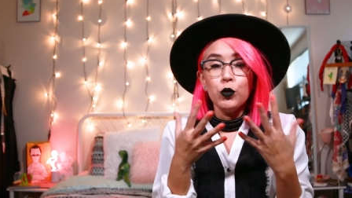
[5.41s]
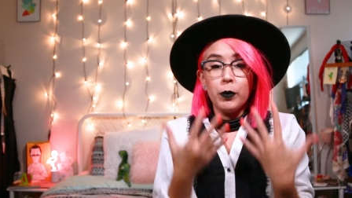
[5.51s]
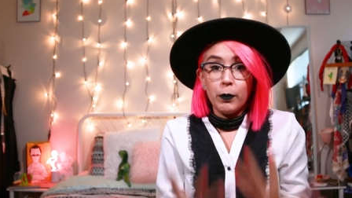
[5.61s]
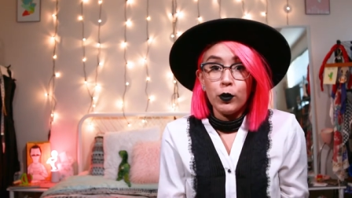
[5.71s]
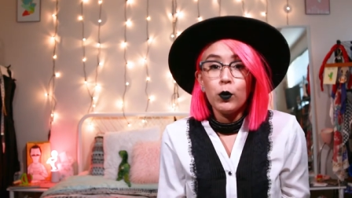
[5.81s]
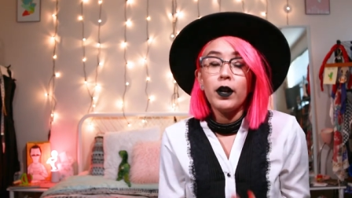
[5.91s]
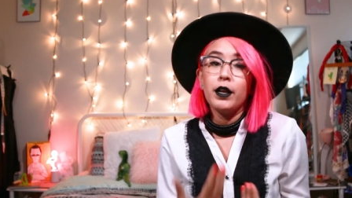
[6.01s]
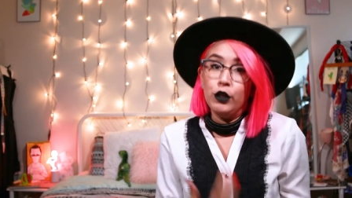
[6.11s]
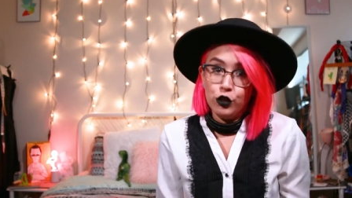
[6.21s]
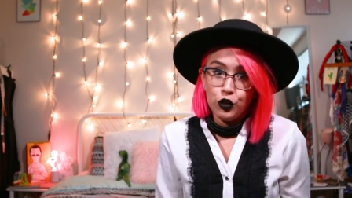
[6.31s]
remember what I
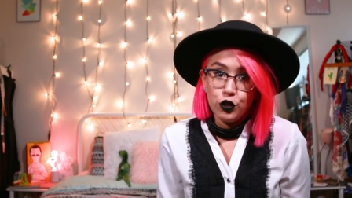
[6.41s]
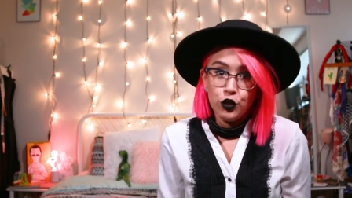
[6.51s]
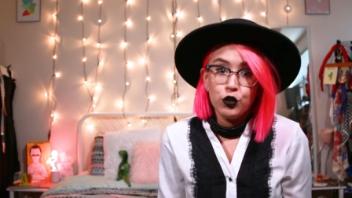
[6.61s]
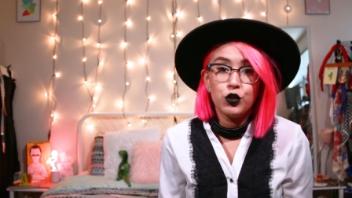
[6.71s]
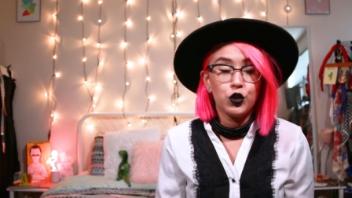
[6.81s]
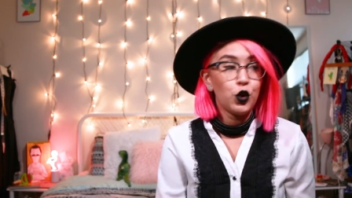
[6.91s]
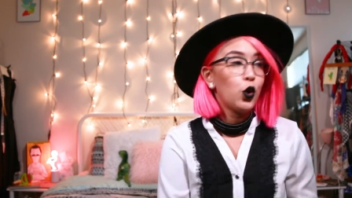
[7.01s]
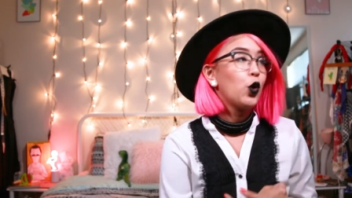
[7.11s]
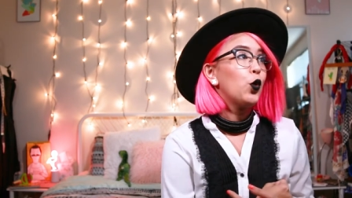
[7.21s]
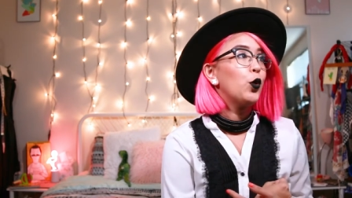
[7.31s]
used to do?
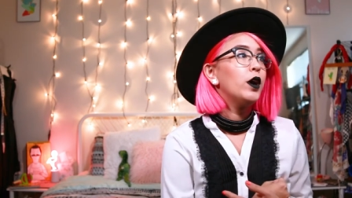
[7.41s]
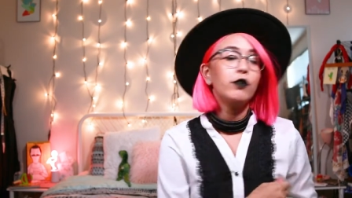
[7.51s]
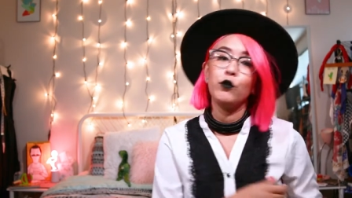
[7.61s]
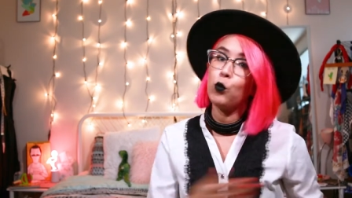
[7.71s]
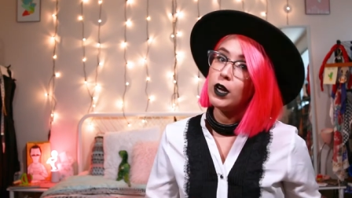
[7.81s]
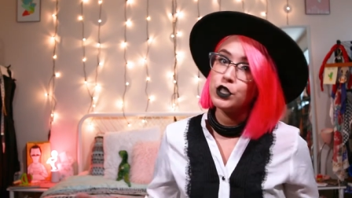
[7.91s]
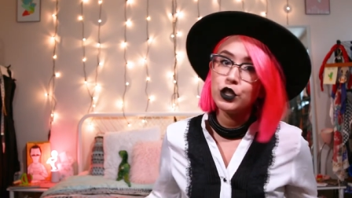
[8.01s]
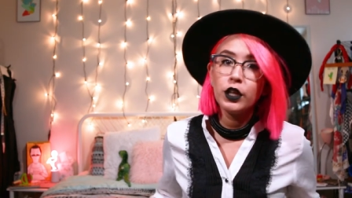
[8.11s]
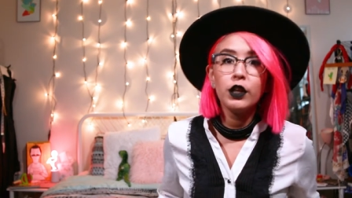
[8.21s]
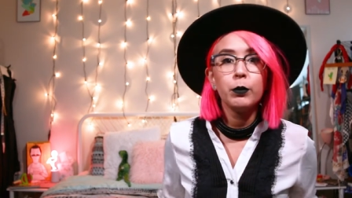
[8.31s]
So if you've
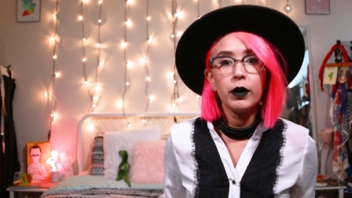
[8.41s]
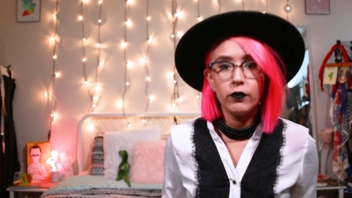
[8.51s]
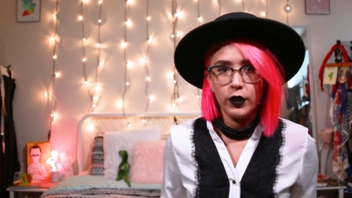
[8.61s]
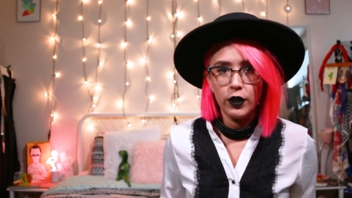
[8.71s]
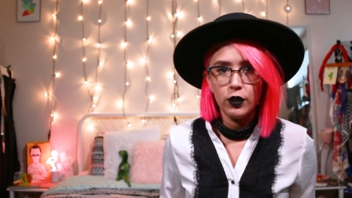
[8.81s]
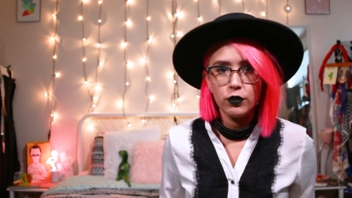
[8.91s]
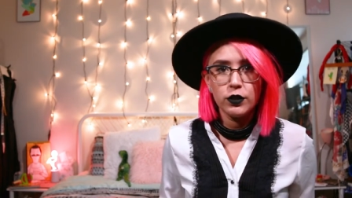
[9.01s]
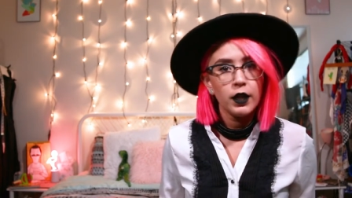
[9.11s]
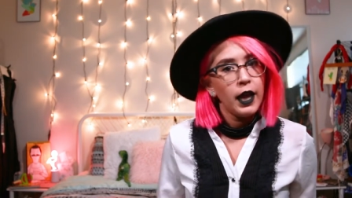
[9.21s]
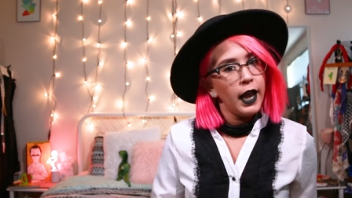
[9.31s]
watched any of my
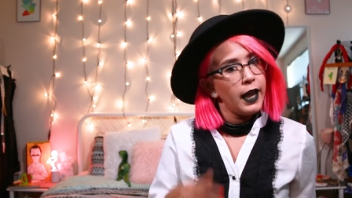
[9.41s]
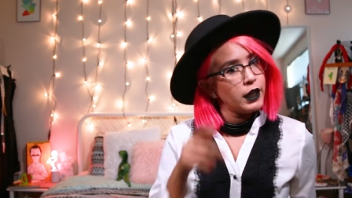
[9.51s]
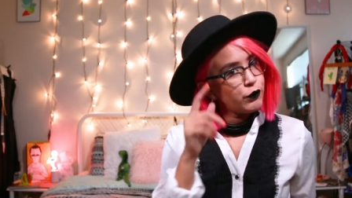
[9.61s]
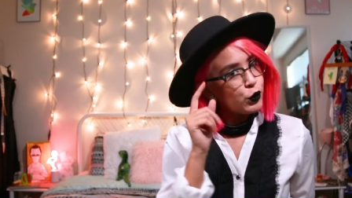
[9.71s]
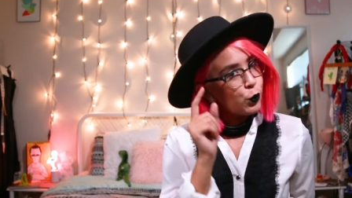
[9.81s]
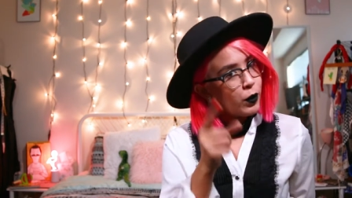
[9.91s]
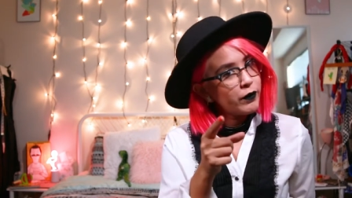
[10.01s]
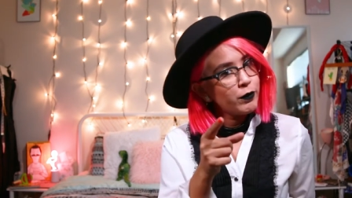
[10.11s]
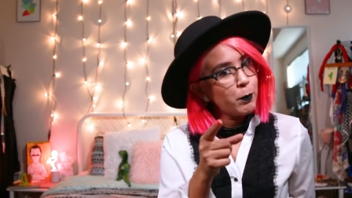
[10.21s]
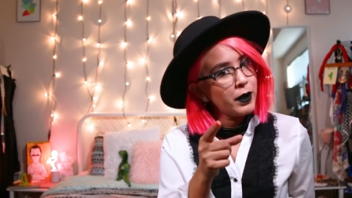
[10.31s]
videos, and if you're one
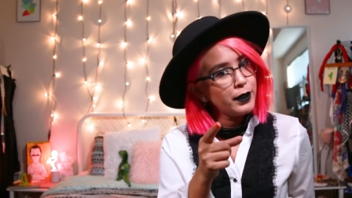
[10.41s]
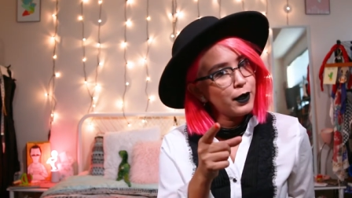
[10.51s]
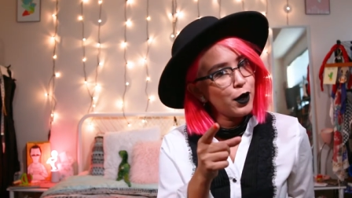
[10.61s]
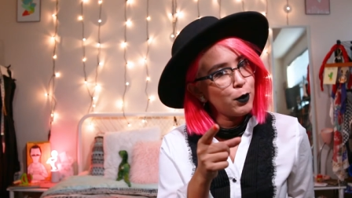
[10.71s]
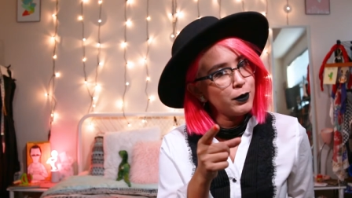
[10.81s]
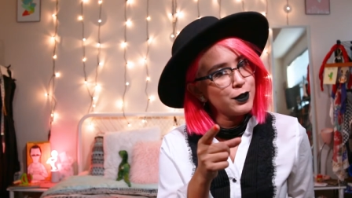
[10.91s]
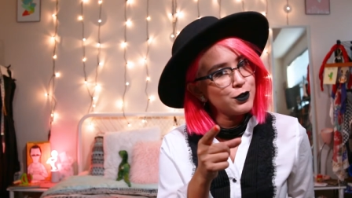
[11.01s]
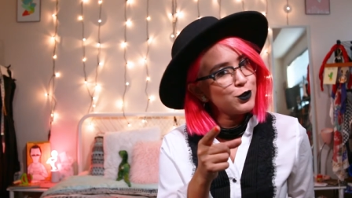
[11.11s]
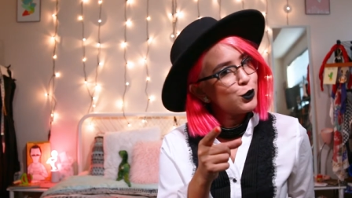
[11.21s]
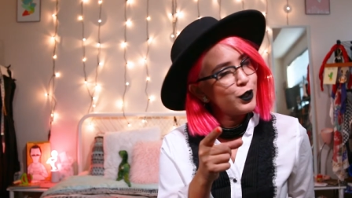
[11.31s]
of the many
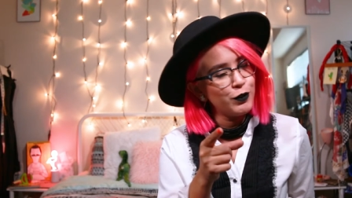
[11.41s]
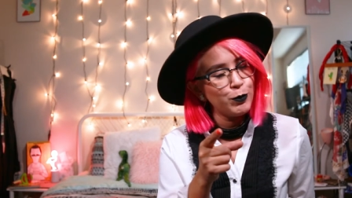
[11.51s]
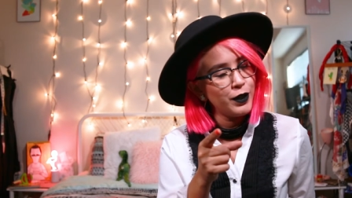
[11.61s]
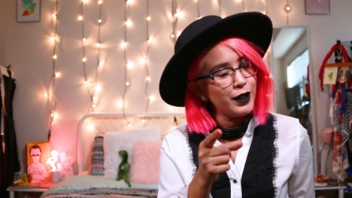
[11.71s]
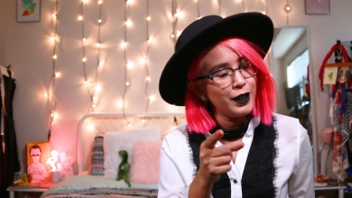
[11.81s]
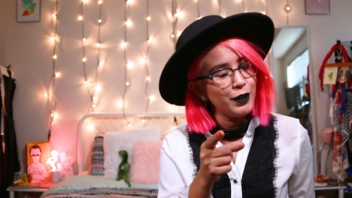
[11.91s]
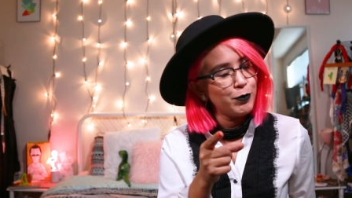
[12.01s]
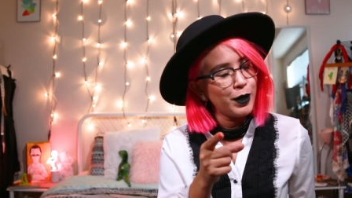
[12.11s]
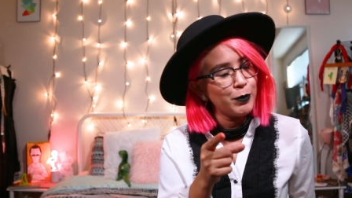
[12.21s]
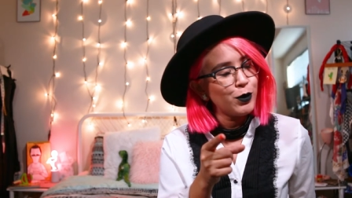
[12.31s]
commenters on any of
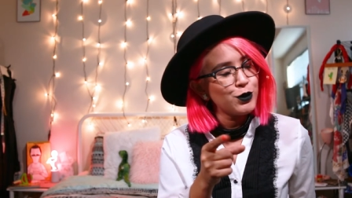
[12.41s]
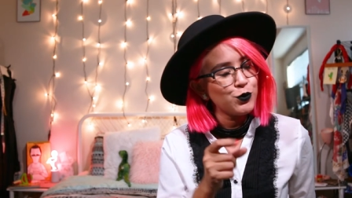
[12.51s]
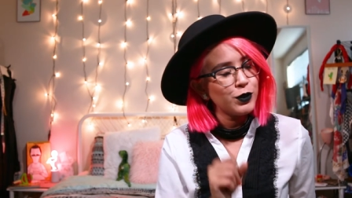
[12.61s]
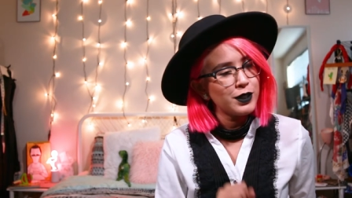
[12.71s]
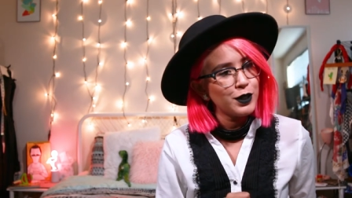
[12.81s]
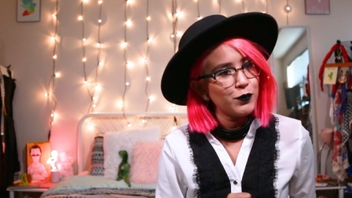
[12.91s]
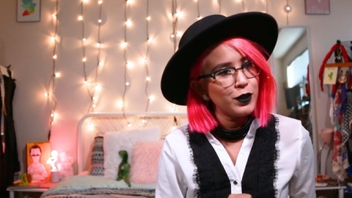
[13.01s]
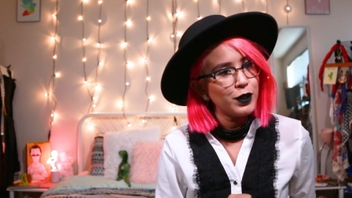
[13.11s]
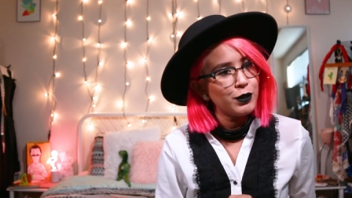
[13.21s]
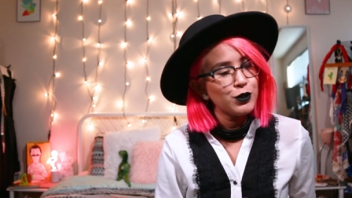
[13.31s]
my most recent
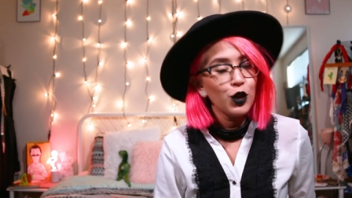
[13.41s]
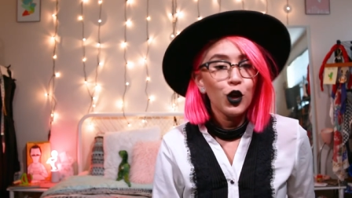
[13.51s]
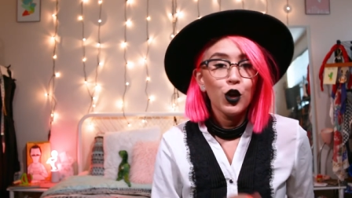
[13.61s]
videos,